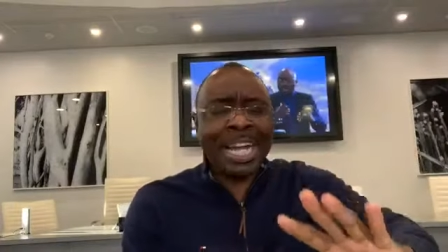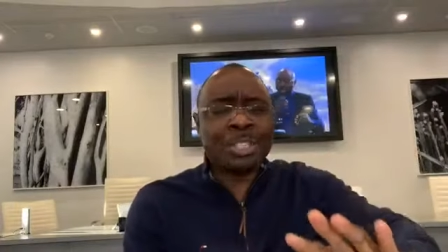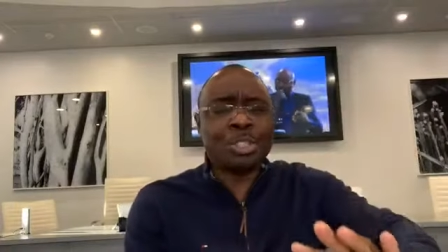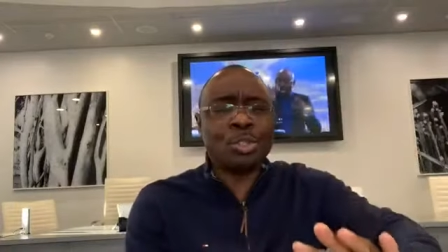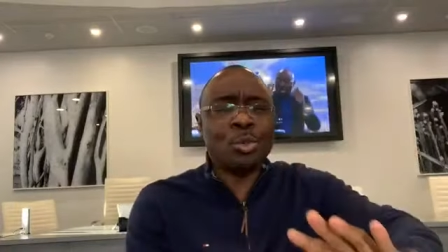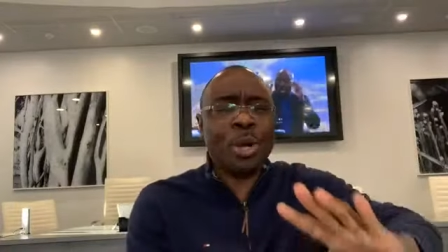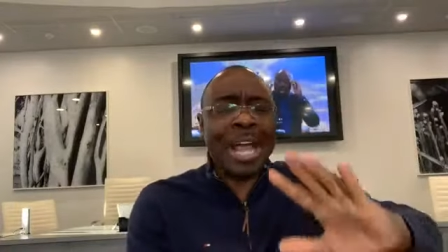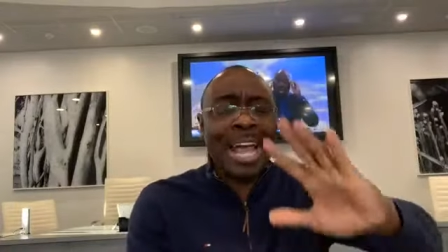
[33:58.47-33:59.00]

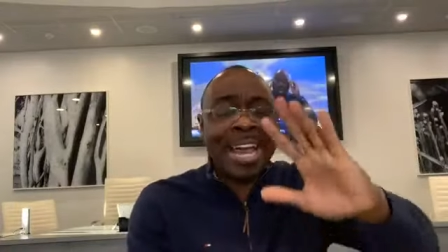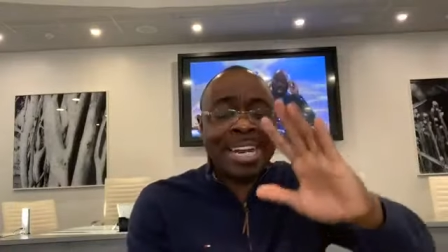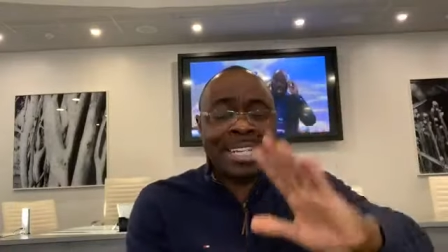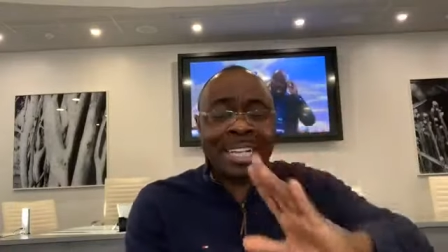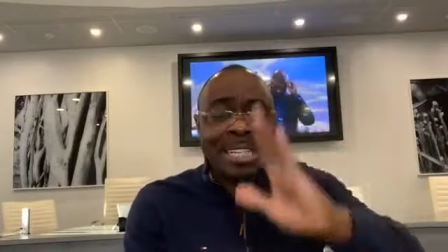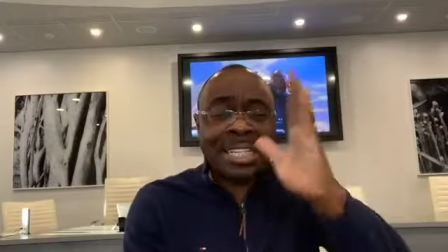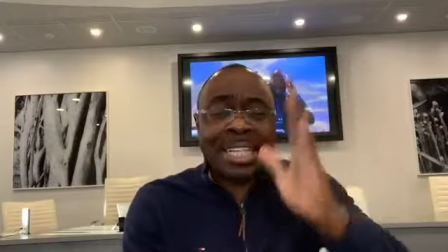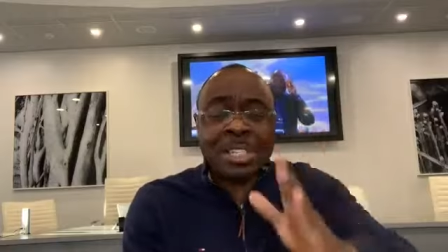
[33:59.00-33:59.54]
As you
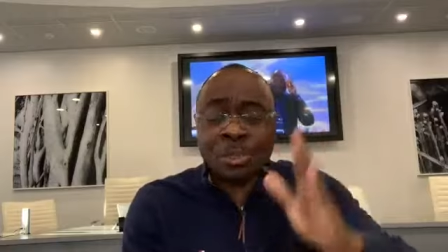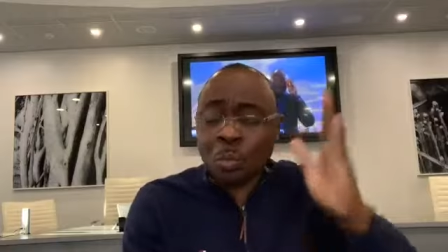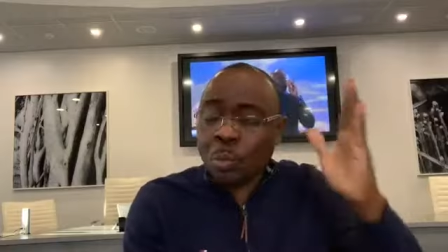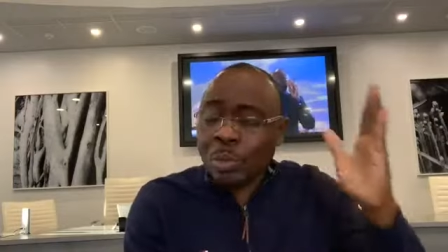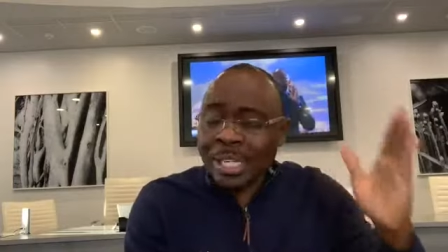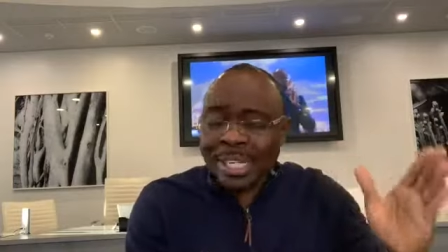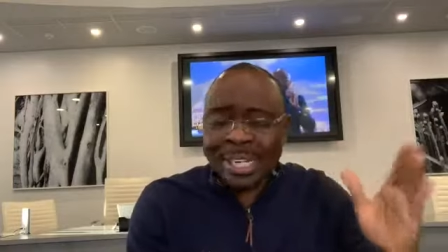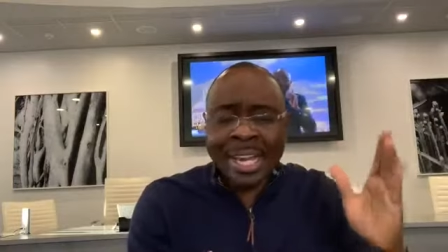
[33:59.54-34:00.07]
end this
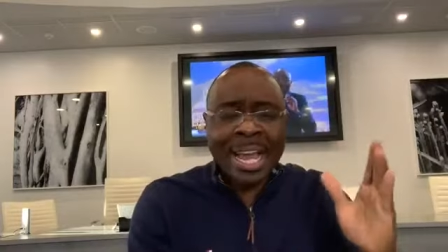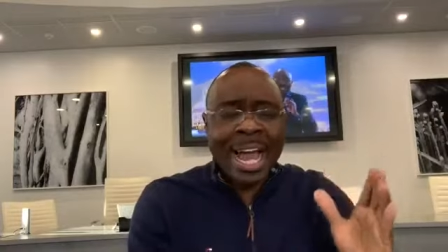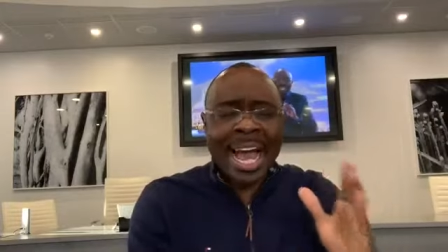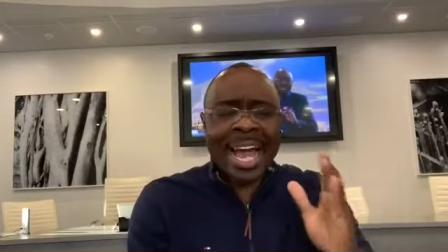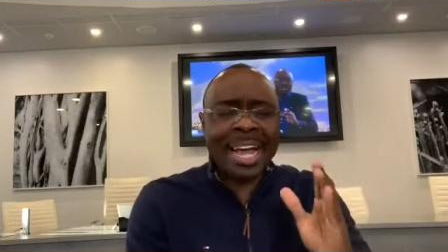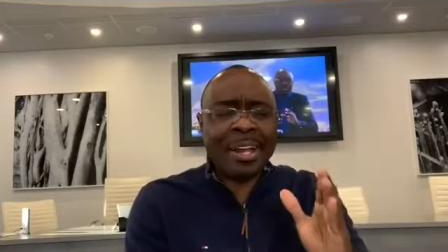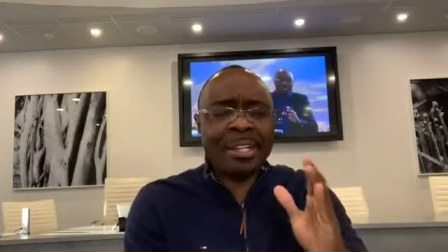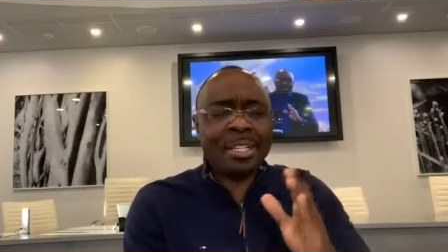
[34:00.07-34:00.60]
week,
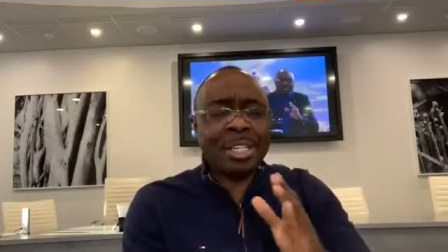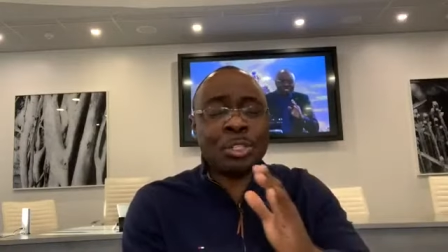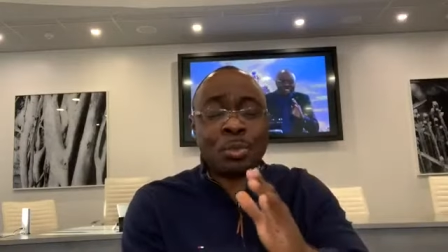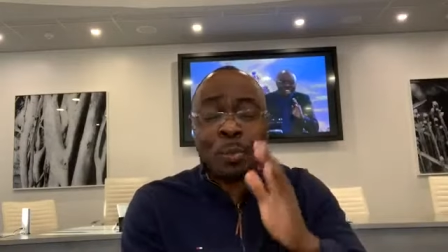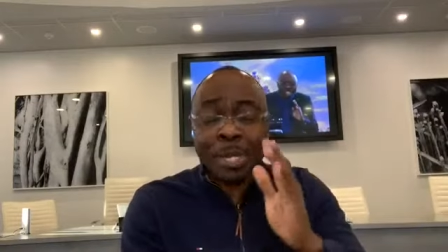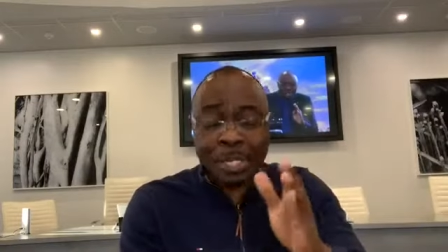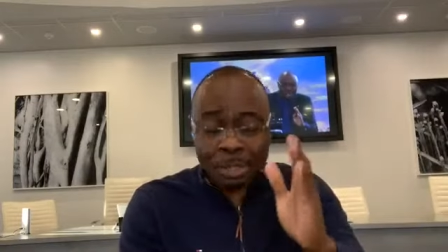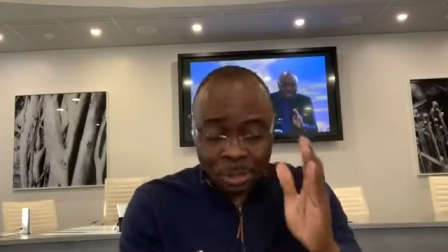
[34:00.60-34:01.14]
I,
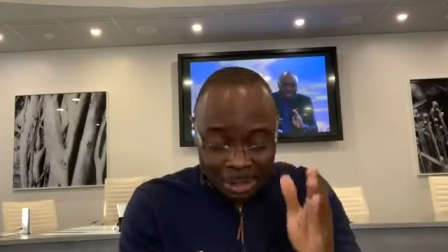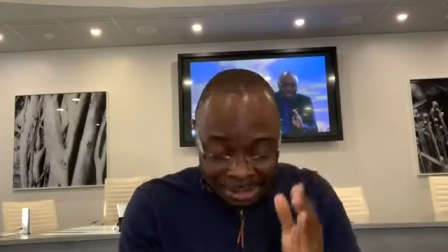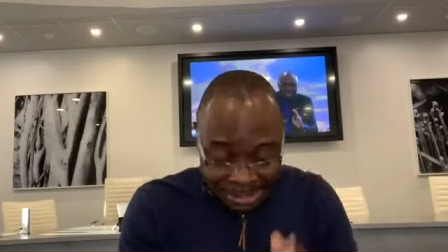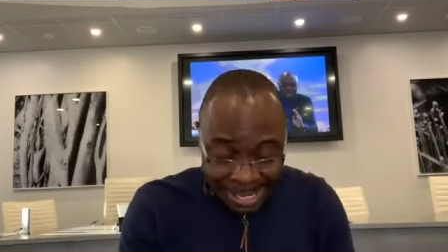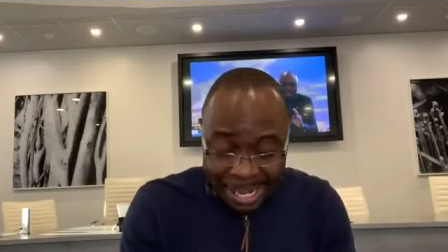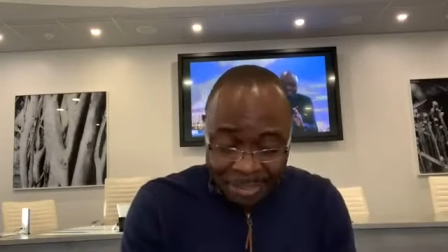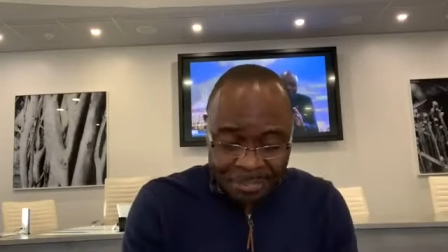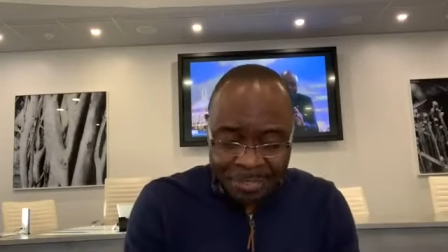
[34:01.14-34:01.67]
this week,
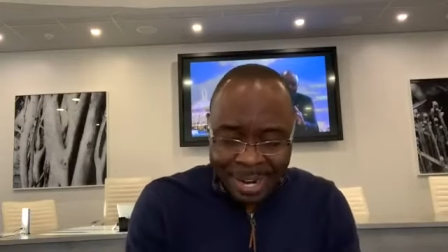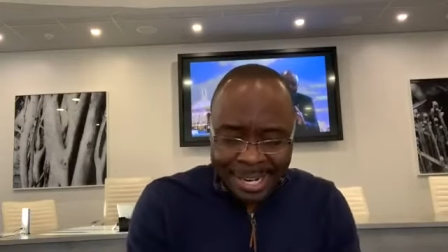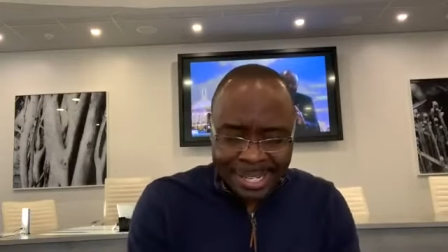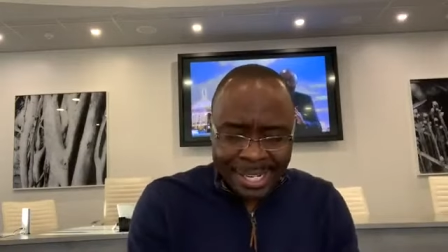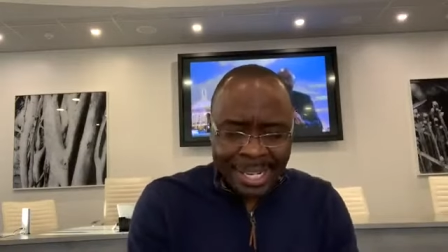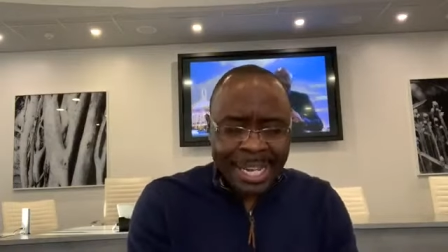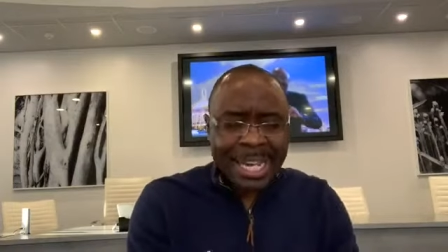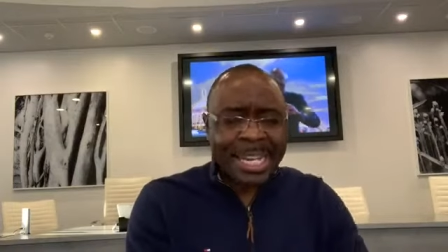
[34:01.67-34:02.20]
today,
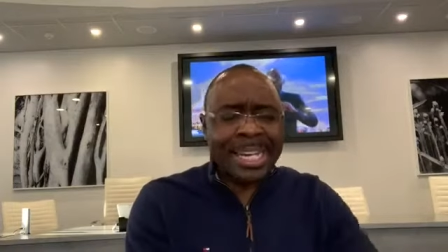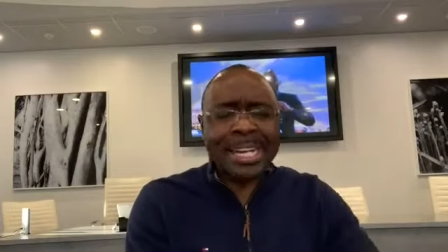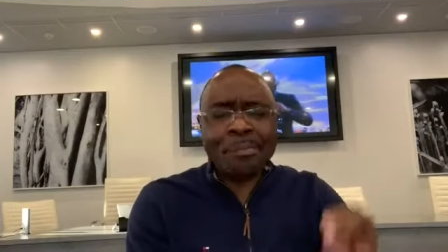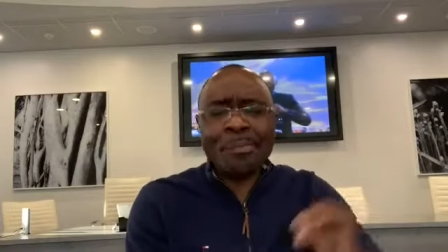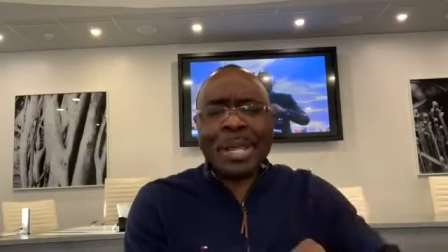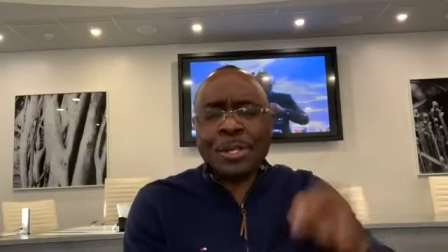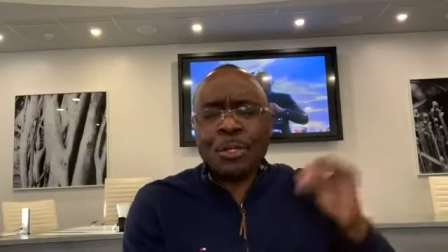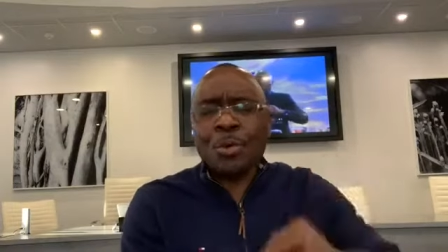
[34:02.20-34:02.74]
Friday,
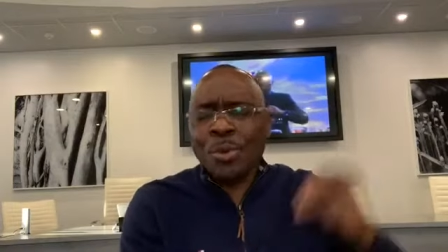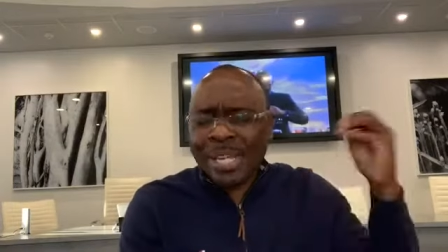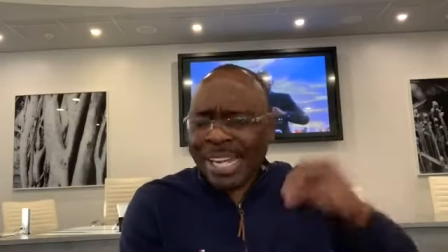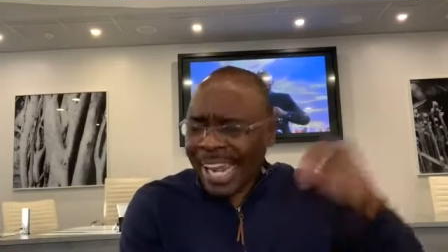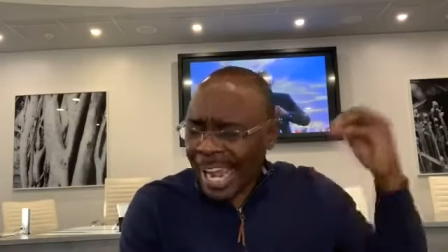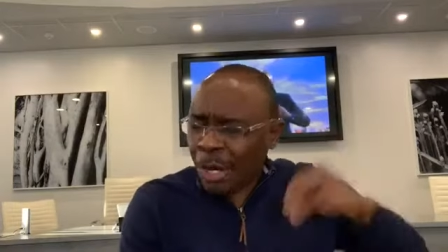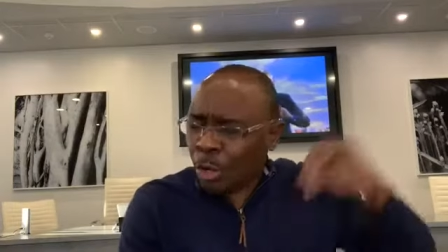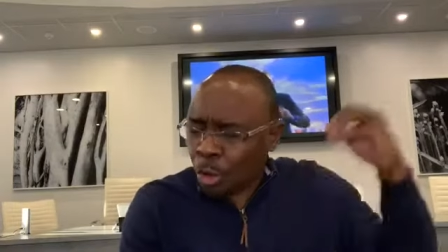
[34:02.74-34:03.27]
may you
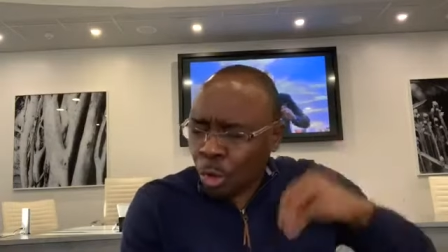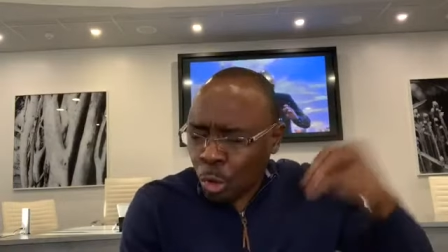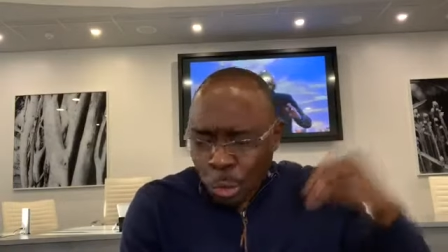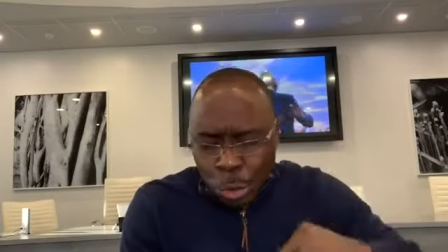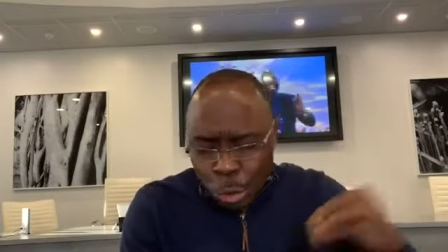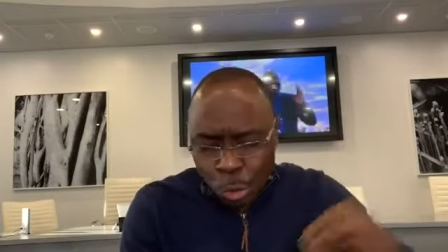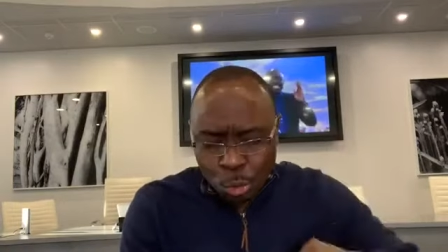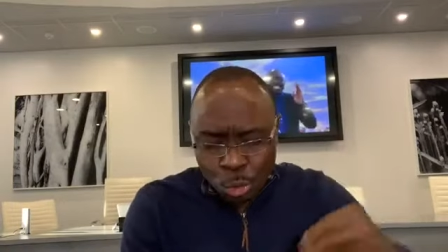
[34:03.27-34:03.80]
hear hear
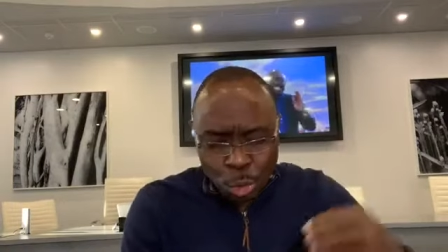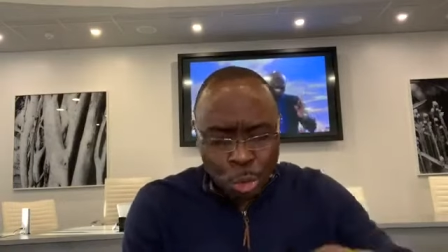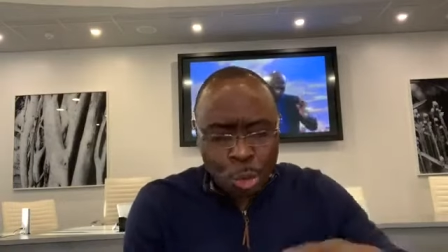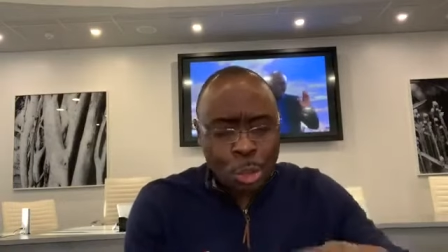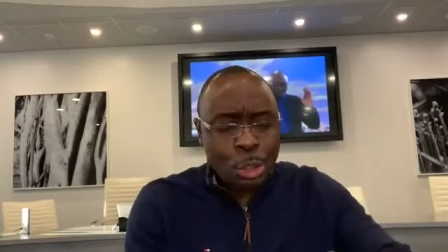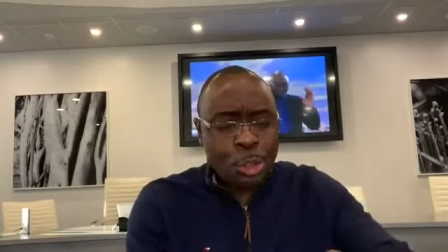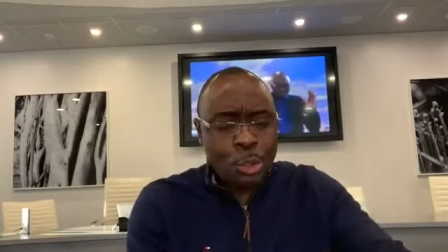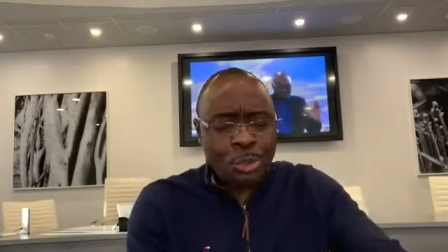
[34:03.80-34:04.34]
good news,
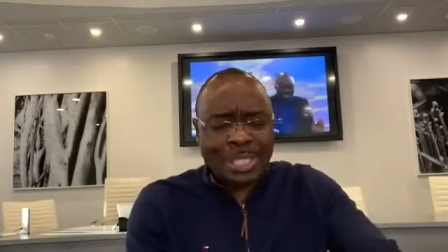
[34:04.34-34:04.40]
good